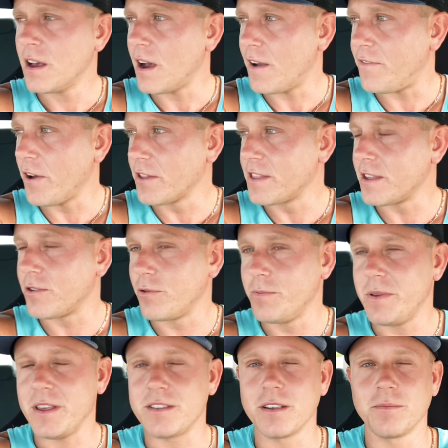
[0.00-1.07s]
I felt this would
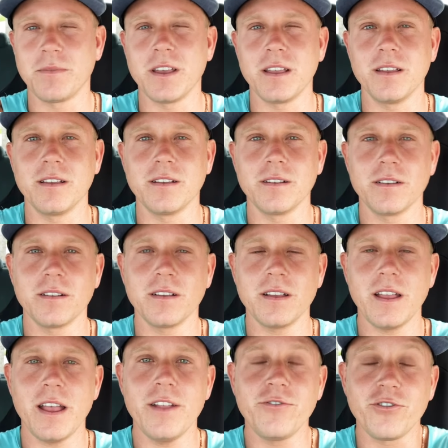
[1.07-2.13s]
be something
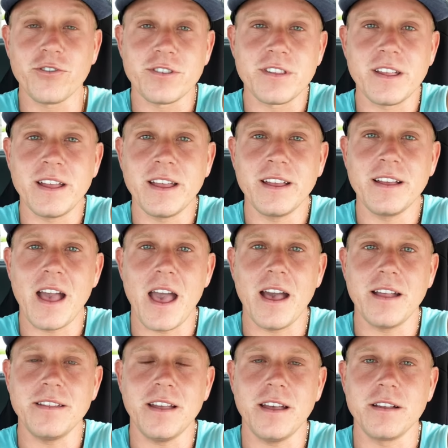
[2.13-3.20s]
interesting
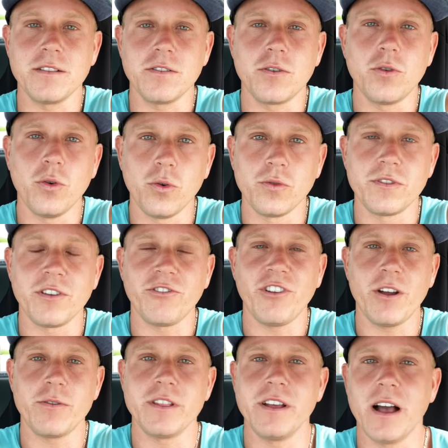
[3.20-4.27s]
and cool to
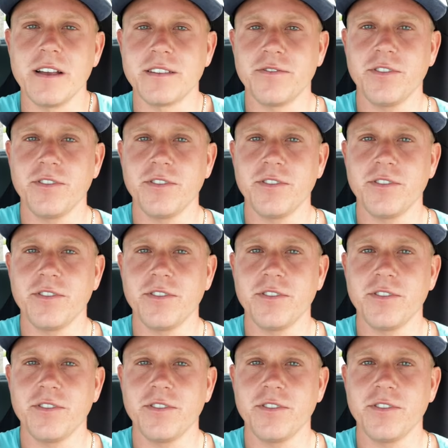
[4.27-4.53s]
share with you guys.